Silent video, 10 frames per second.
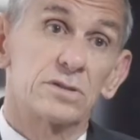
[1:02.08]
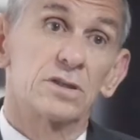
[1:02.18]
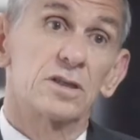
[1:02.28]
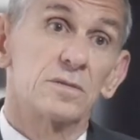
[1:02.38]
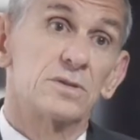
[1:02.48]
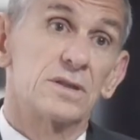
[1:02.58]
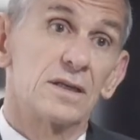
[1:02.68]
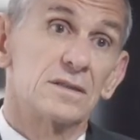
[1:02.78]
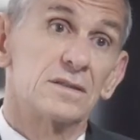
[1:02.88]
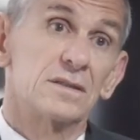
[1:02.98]

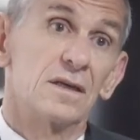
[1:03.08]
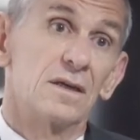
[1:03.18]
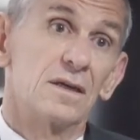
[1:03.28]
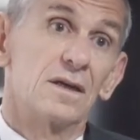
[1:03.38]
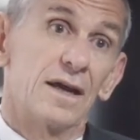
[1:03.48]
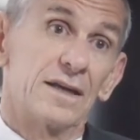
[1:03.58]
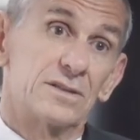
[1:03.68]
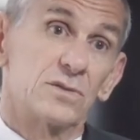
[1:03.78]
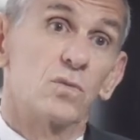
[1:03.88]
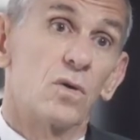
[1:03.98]
circumstances as
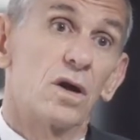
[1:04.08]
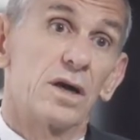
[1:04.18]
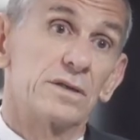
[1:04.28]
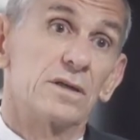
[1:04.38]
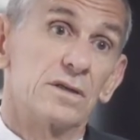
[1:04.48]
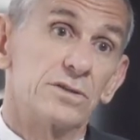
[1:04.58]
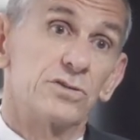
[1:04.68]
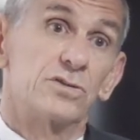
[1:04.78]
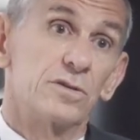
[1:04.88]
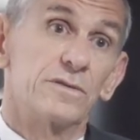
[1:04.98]
to why you
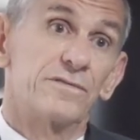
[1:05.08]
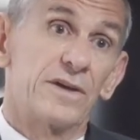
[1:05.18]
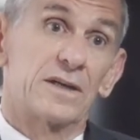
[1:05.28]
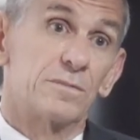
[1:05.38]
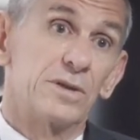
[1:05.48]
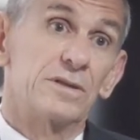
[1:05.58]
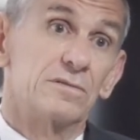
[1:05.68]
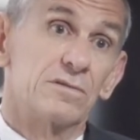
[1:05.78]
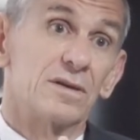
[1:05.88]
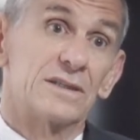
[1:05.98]
should in fact be
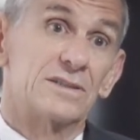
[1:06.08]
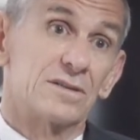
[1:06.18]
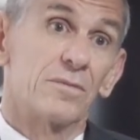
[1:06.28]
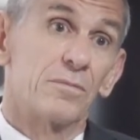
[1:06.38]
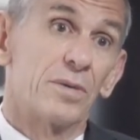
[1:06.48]
released on